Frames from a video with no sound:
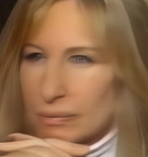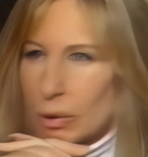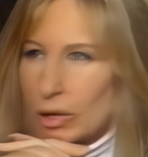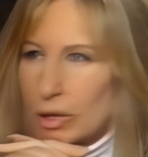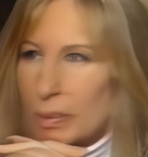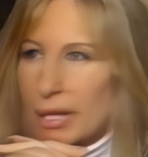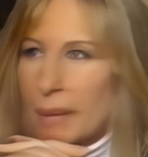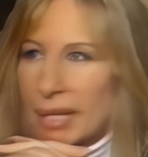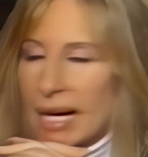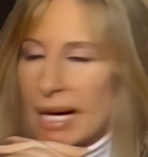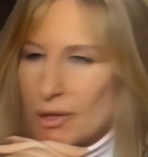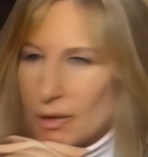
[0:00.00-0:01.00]
Well, to become an
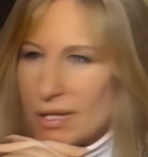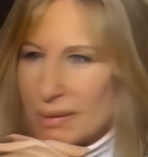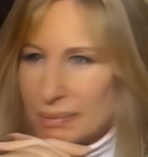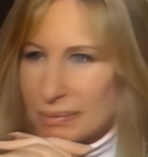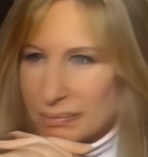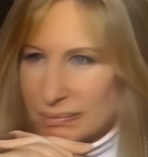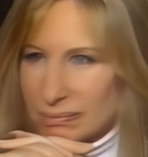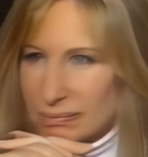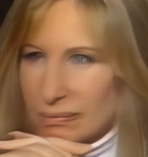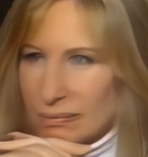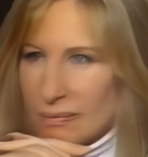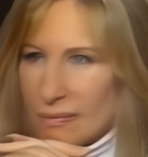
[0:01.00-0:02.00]
actress.
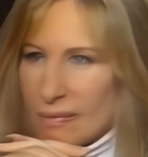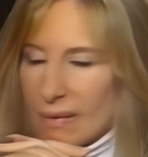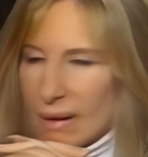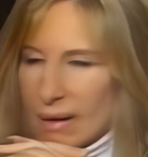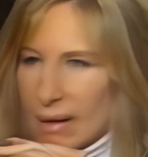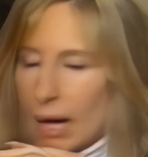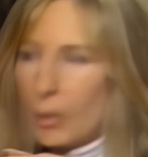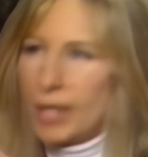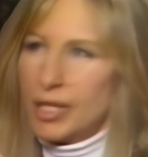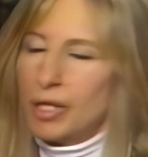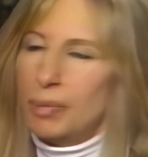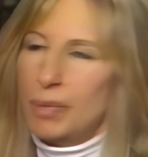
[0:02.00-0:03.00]
I
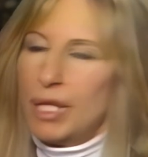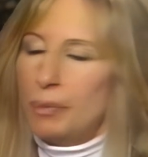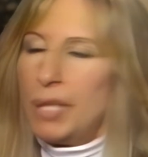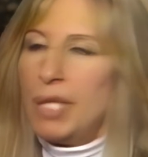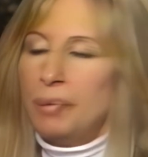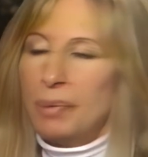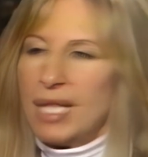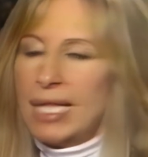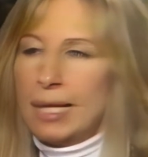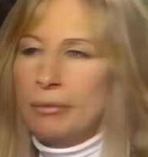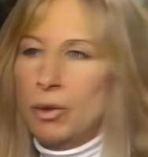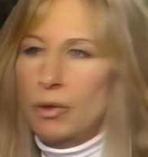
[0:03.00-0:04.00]
wanted to be the people in
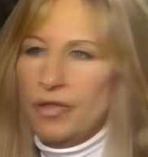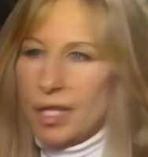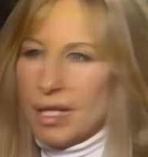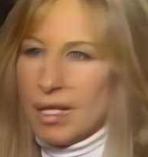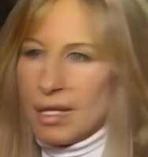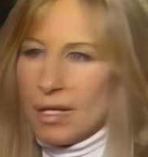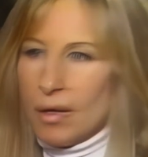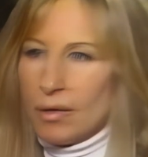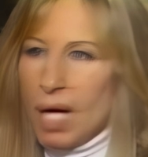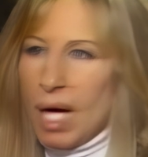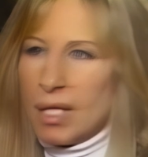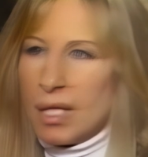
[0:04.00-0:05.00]
the movies, though,
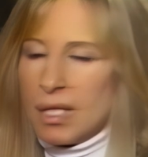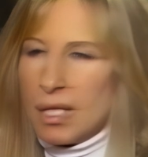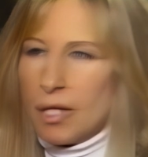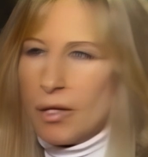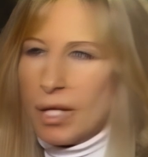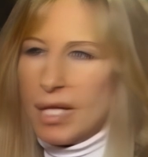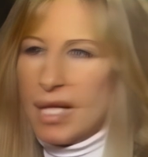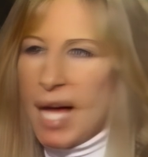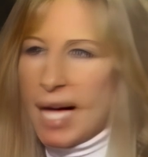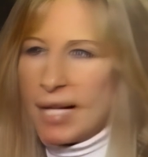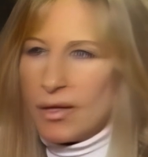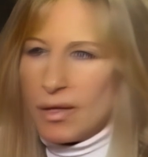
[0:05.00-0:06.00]
not necessarily the
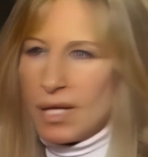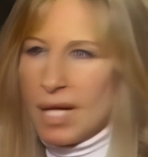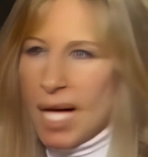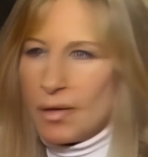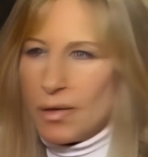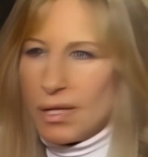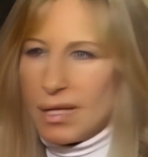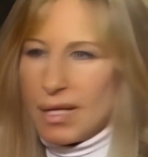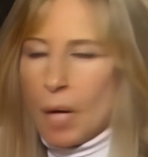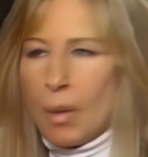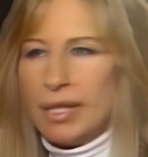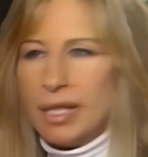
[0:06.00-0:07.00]
actors and actresses.
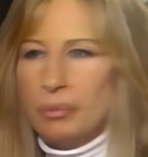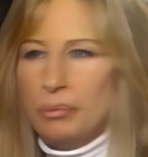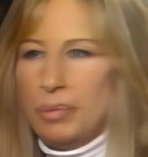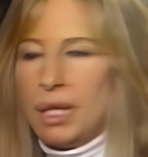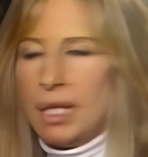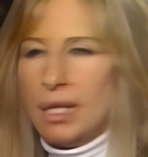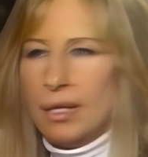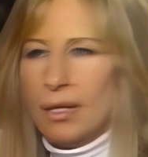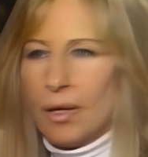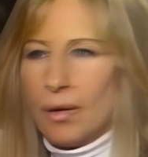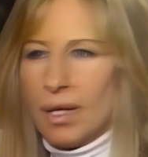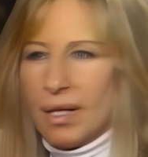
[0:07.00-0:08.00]
I wanted to be, you
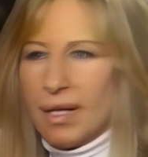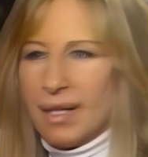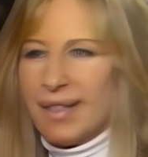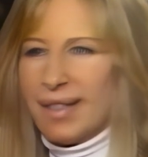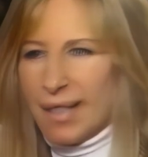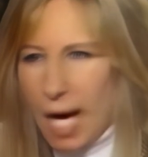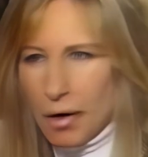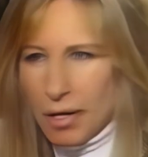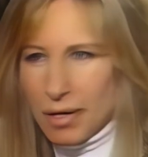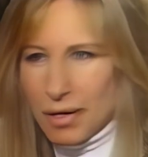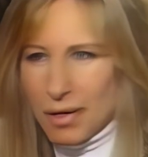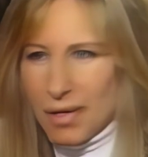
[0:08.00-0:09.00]
know... The characters. The
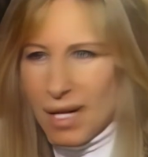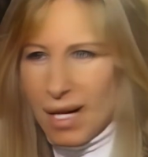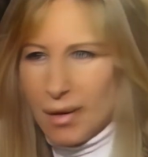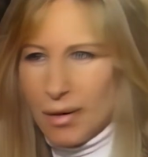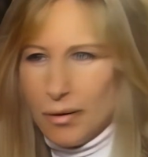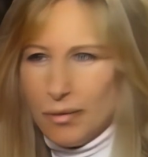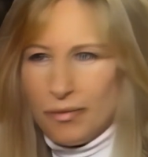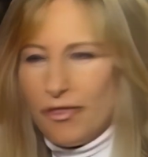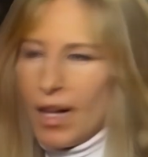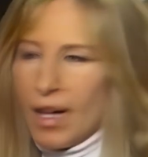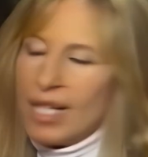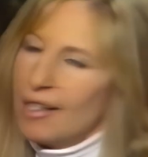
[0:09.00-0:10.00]
characters, yeah, who
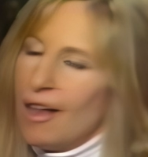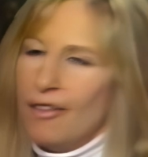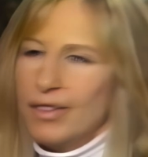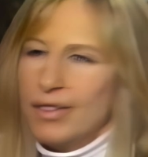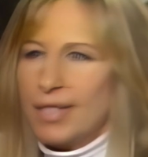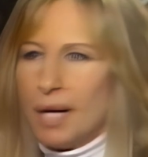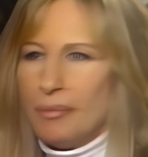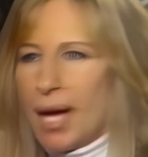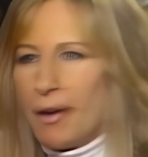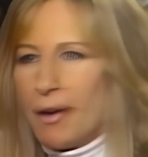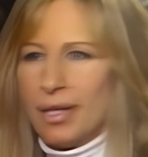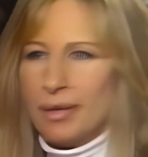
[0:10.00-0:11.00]
fell in love and got
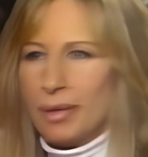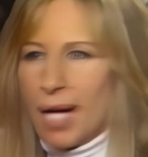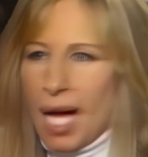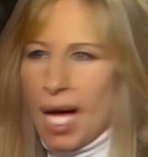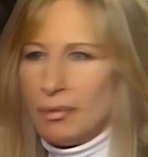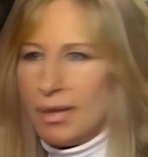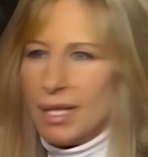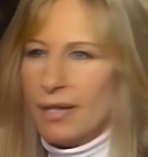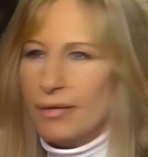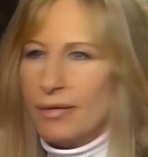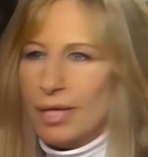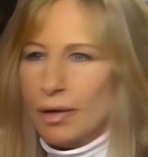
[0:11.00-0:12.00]
married and were happily,
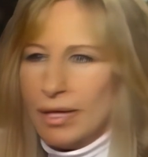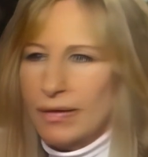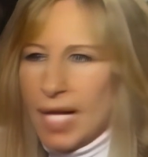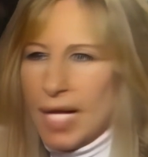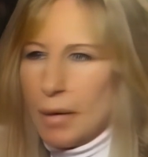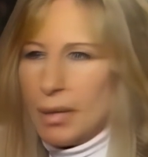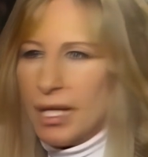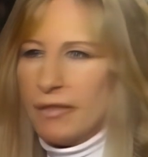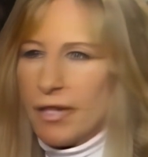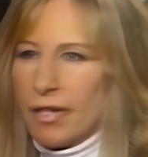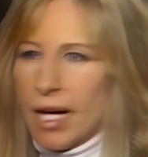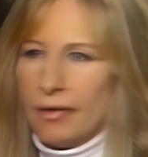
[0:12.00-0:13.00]
you know, lived happily
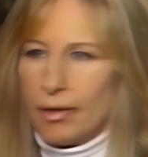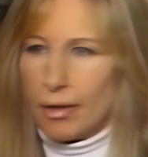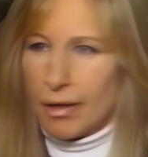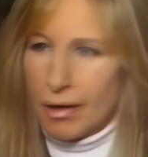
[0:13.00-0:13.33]
ever after.